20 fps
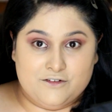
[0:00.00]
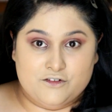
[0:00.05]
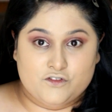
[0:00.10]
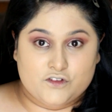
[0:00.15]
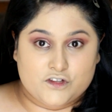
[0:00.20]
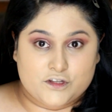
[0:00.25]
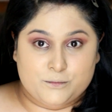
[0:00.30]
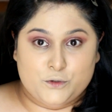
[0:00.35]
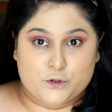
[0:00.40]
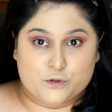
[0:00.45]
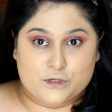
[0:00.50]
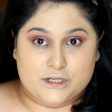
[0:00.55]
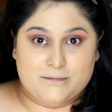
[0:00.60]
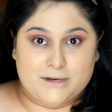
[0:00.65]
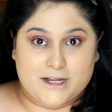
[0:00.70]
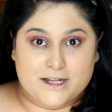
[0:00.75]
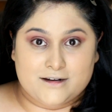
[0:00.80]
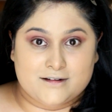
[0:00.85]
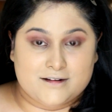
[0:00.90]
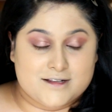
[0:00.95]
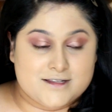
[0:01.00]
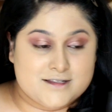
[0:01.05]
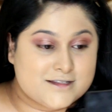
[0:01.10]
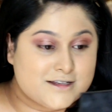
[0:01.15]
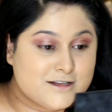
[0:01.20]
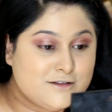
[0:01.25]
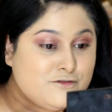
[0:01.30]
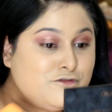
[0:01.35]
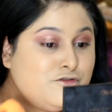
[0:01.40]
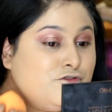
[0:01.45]
Even with the beauty blender, it's
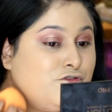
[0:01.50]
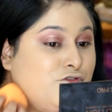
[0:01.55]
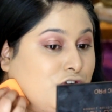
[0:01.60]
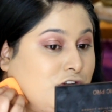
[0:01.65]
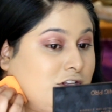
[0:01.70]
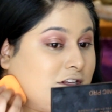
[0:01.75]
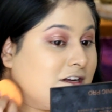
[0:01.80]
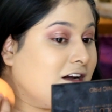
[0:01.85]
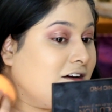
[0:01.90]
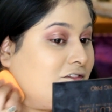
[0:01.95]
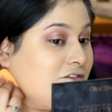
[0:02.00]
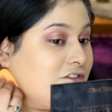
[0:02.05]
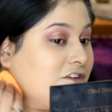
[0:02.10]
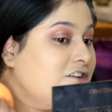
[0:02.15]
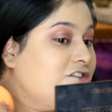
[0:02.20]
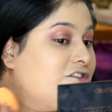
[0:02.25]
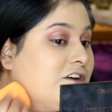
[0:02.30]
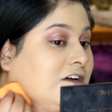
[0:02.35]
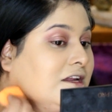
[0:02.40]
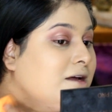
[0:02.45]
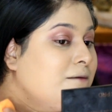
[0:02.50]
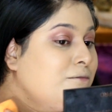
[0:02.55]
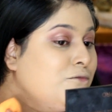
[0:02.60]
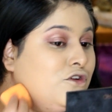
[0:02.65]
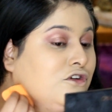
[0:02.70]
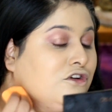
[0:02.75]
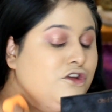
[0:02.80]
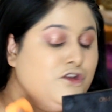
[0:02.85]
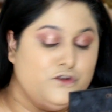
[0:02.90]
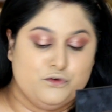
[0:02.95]
still full coverage, and I'm
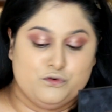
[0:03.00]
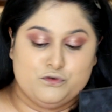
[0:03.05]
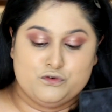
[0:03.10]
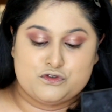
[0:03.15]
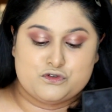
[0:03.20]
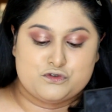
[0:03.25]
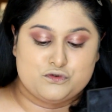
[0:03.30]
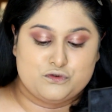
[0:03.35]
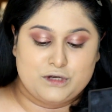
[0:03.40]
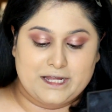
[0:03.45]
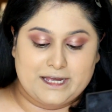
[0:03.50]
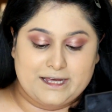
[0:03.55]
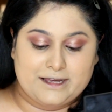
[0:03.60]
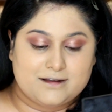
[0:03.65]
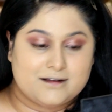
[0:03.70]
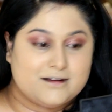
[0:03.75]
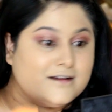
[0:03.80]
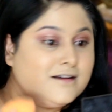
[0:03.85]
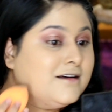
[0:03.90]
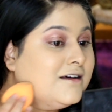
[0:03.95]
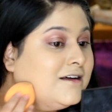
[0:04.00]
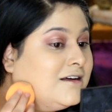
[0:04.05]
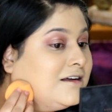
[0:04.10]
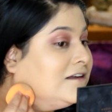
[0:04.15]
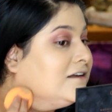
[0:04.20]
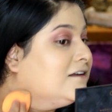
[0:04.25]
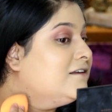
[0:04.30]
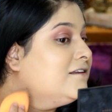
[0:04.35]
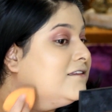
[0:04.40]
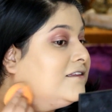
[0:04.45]
not used to like
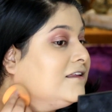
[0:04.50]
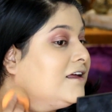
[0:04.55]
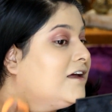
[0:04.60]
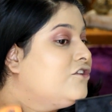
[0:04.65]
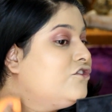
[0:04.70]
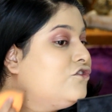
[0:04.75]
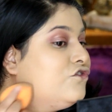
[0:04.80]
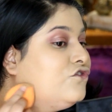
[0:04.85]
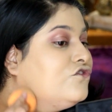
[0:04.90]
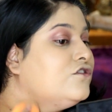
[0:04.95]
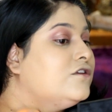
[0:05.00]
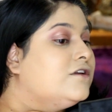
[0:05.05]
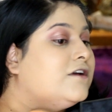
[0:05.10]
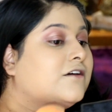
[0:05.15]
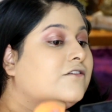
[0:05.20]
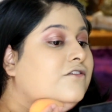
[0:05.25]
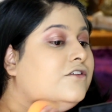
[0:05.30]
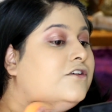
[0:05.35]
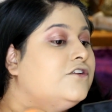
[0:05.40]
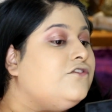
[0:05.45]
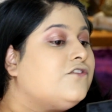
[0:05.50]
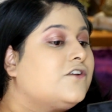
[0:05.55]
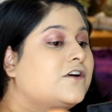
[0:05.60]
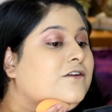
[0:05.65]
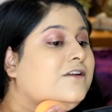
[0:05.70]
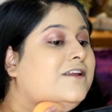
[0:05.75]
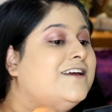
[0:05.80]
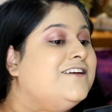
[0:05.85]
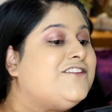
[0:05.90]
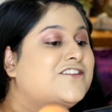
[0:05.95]
such full coverage
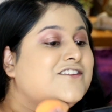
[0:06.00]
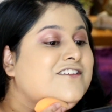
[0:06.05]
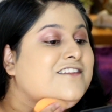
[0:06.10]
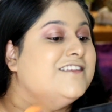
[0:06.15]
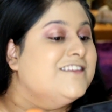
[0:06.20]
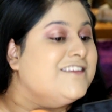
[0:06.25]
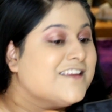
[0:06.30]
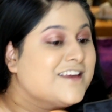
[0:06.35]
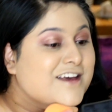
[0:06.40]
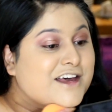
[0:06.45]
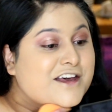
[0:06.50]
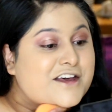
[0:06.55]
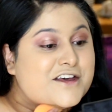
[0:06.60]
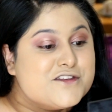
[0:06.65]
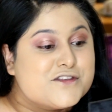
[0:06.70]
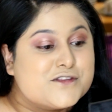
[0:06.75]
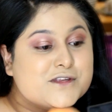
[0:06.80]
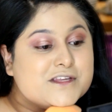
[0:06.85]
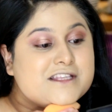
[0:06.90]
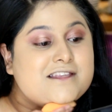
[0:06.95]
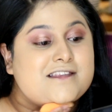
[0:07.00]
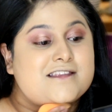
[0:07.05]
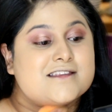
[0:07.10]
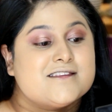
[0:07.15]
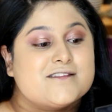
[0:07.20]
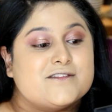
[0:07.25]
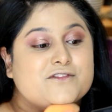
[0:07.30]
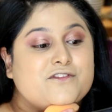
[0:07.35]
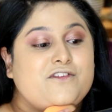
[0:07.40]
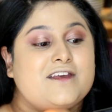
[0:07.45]
foundations, so
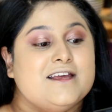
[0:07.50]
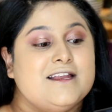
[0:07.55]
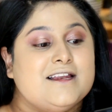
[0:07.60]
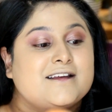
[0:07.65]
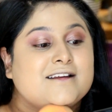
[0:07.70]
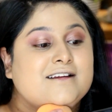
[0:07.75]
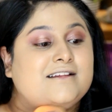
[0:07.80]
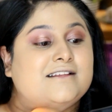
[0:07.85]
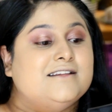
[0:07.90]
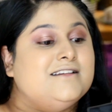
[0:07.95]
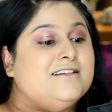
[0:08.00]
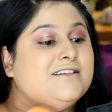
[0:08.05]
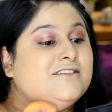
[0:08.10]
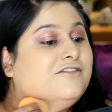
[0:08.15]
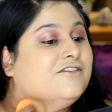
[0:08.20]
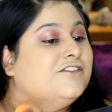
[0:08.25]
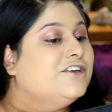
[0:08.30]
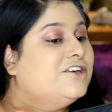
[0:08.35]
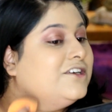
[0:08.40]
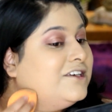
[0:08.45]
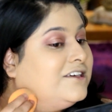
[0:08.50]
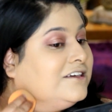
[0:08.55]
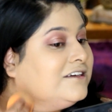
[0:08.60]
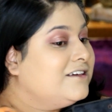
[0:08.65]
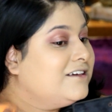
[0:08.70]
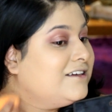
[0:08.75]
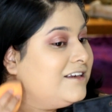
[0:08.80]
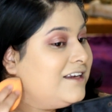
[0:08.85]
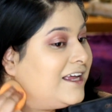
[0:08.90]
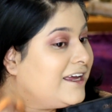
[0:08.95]
it's feeling a little weird.
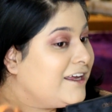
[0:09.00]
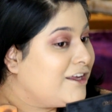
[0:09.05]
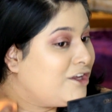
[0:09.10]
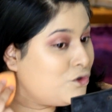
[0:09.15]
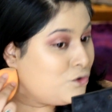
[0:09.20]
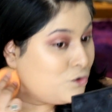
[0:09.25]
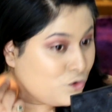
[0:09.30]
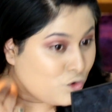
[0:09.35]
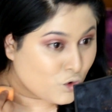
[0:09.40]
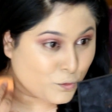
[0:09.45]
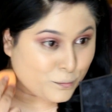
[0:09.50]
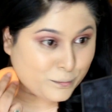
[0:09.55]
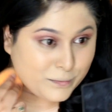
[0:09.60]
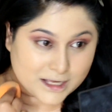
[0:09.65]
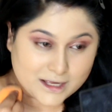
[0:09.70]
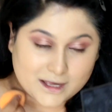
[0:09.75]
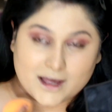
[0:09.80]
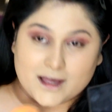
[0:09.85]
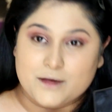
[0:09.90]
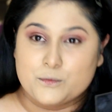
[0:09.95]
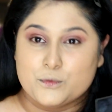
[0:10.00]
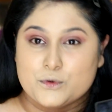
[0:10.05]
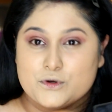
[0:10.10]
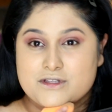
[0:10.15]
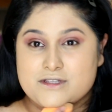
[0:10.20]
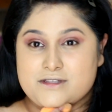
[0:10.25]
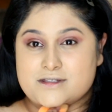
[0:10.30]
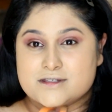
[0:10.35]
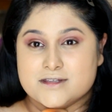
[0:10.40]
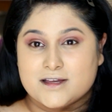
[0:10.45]
Like, you know me, I
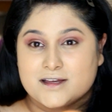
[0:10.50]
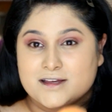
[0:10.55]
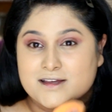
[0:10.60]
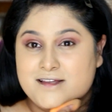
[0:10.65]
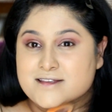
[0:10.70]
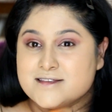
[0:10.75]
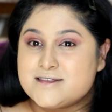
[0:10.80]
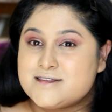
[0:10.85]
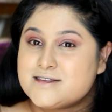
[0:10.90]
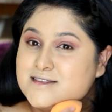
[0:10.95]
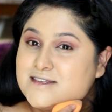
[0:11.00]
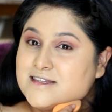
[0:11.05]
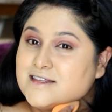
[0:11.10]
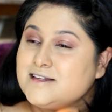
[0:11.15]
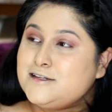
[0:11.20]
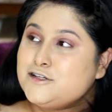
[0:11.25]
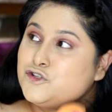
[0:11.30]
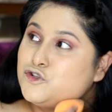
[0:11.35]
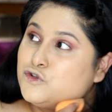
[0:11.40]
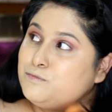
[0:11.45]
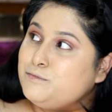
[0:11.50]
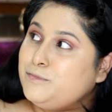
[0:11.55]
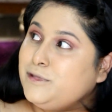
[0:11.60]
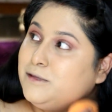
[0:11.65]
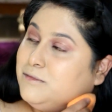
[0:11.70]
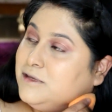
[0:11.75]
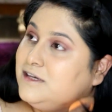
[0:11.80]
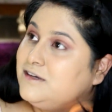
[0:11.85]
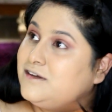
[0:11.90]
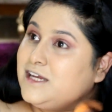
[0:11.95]
was still into
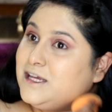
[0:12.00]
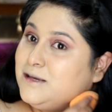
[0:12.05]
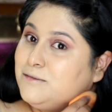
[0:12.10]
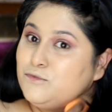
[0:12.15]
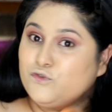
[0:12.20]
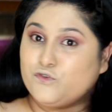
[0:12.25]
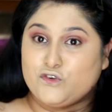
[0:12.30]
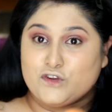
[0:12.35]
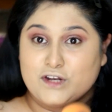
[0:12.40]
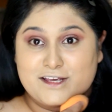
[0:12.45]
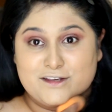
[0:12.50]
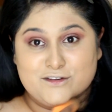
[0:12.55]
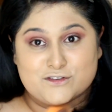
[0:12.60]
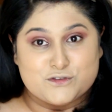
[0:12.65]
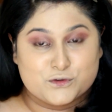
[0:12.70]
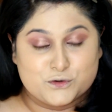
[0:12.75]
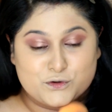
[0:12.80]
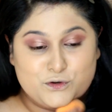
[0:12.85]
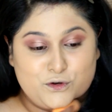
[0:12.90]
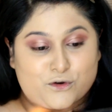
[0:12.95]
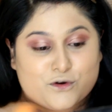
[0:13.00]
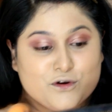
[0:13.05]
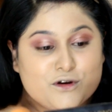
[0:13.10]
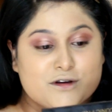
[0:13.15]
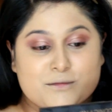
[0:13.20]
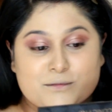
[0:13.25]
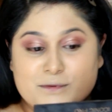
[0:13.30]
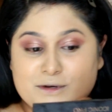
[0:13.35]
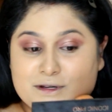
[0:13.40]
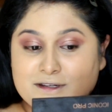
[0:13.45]
BB creams for like so
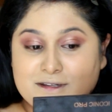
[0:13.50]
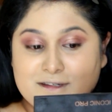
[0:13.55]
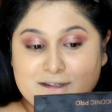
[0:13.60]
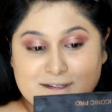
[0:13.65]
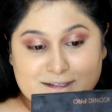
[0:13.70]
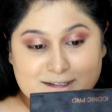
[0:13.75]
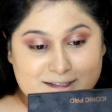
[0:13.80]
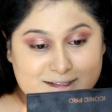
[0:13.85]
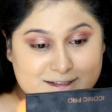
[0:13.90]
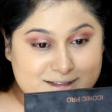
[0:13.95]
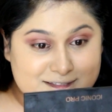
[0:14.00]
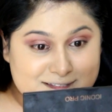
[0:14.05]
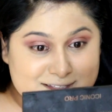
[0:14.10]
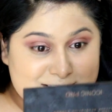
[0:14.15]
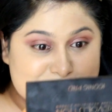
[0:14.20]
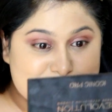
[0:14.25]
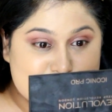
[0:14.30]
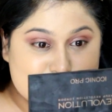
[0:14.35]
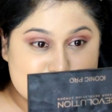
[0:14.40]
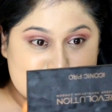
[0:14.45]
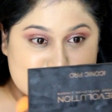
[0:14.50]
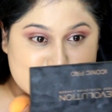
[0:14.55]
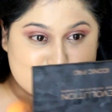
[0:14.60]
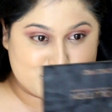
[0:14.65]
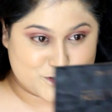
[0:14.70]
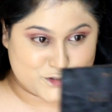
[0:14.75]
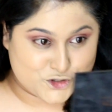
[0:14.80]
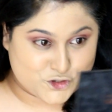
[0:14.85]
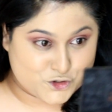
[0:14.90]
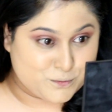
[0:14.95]
long, but yeah, this is just
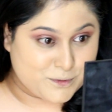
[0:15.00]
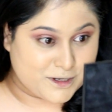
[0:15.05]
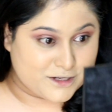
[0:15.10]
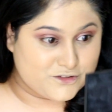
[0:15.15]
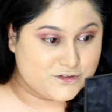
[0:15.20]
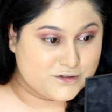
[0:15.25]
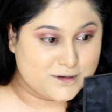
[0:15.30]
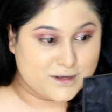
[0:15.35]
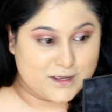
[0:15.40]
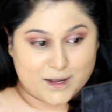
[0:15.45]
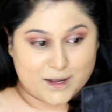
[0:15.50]
too much.